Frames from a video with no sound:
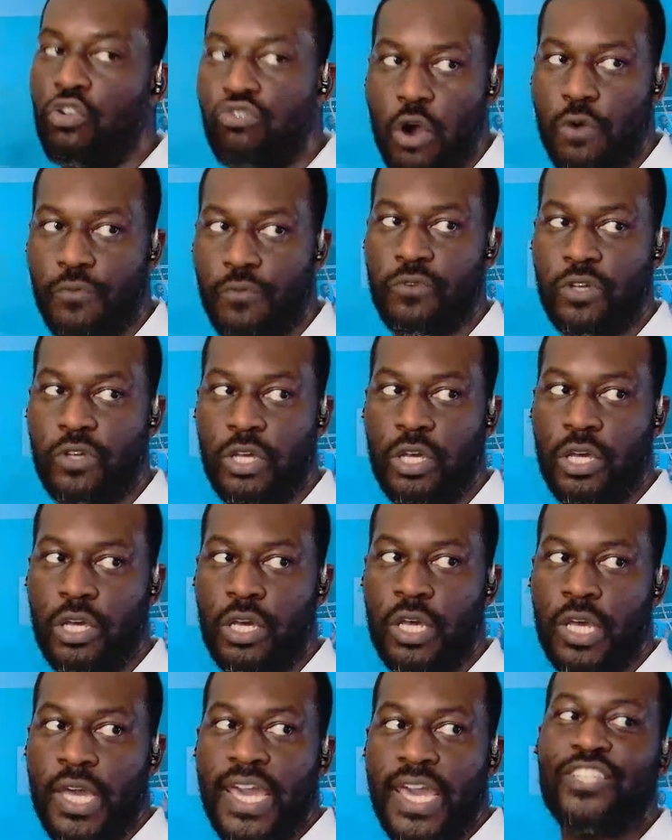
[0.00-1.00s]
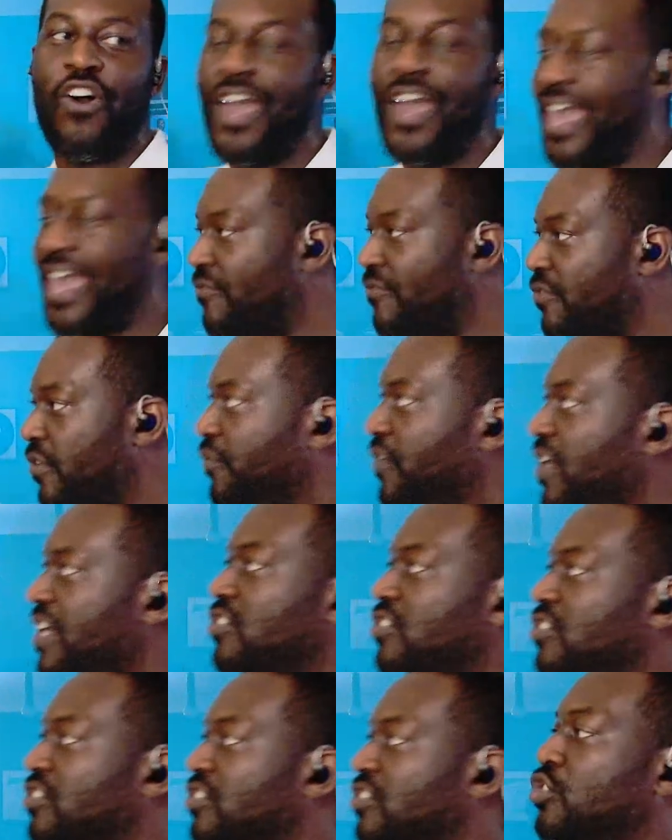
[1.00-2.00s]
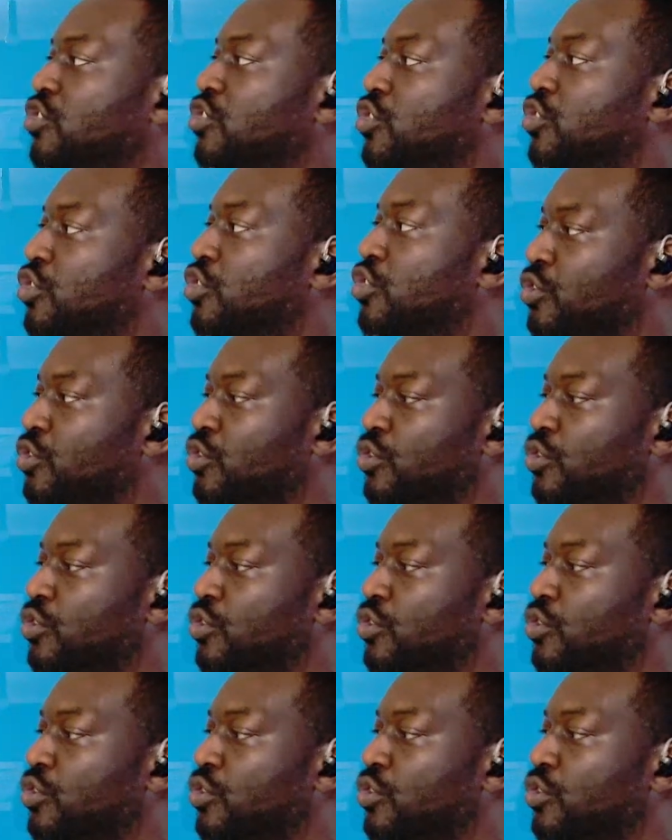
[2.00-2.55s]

It's got everything to do with the managing.